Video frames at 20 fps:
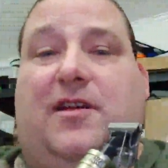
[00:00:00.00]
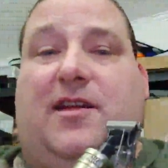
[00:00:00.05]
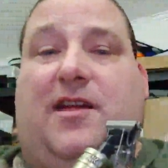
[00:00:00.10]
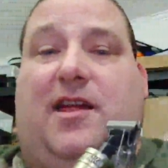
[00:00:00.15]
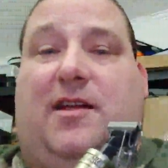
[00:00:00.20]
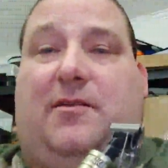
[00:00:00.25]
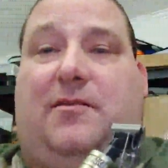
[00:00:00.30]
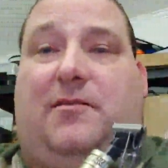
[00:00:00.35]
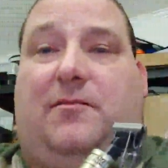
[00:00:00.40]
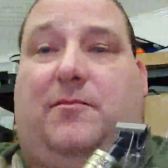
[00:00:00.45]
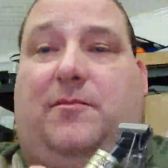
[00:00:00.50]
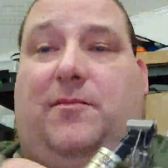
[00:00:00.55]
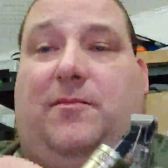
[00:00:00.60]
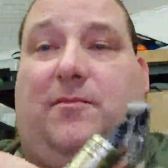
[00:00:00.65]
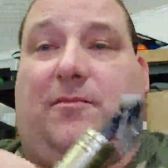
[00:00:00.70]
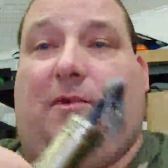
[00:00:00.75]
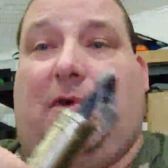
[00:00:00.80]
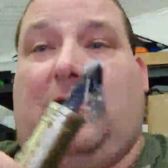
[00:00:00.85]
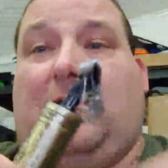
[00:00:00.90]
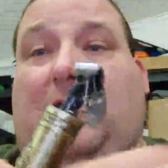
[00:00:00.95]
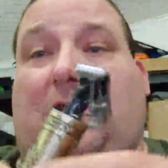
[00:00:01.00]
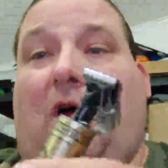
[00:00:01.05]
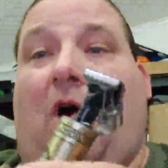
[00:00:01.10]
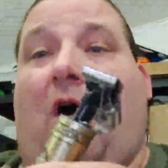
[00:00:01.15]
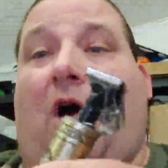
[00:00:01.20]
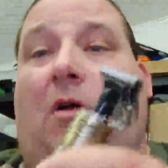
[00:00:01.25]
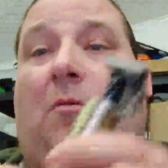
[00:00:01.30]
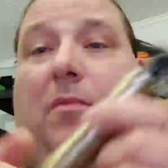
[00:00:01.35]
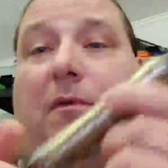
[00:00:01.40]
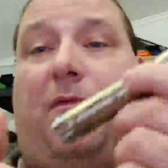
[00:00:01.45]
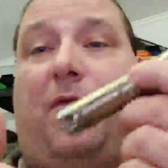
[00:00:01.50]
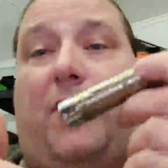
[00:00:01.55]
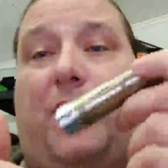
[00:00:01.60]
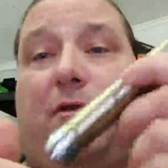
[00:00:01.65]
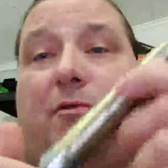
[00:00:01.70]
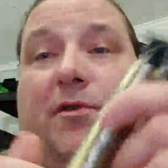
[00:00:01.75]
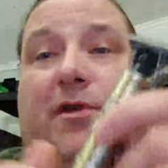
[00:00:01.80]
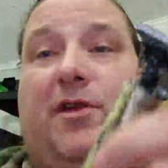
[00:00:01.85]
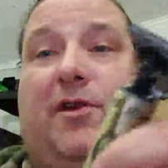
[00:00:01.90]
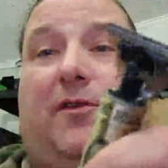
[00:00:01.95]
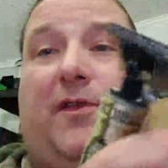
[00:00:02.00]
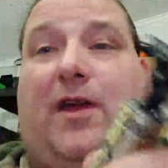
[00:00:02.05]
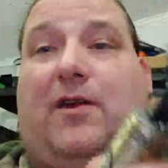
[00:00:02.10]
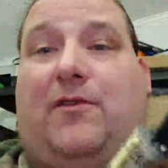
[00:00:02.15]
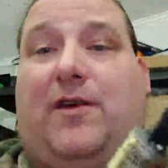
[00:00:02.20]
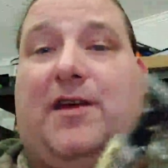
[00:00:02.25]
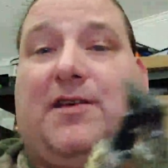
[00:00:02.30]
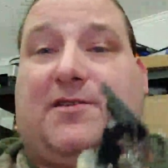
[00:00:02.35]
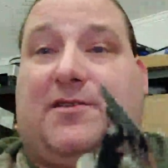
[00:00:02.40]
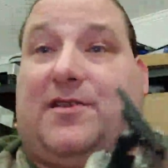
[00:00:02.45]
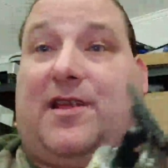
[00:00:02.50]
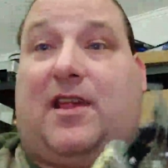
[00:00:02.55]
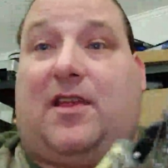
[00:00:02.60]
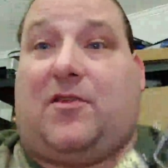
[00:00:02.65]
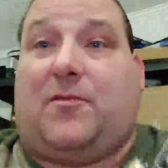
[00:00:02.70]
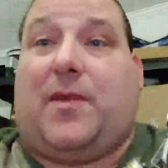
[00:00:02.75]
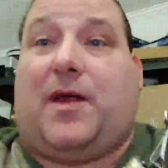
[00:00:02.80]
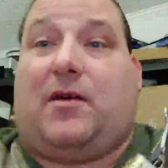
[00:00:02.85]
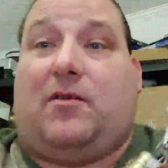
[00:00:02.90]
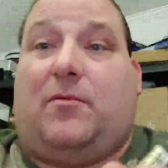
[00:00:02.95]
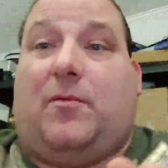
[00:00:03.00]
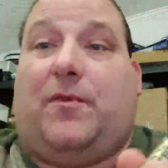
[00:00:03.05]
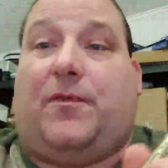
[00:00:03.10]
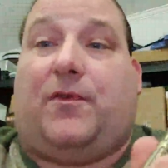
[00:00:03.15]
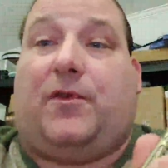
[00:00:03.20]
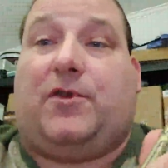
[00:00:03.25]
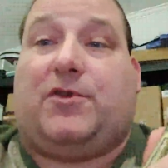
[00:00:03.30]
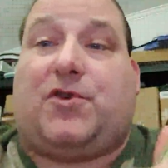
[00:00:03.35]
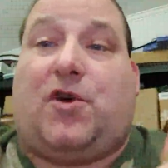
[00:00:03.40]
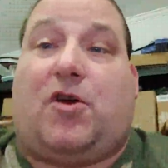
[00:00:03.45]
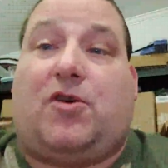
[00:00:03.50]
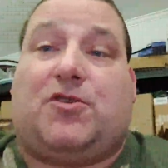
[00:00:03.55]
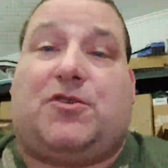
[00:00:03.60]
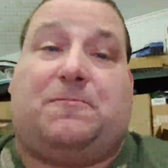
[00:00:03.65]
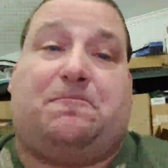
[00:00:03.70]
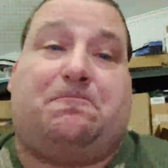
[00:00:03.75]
And long before you kill that razor, that other battery will be fully charged.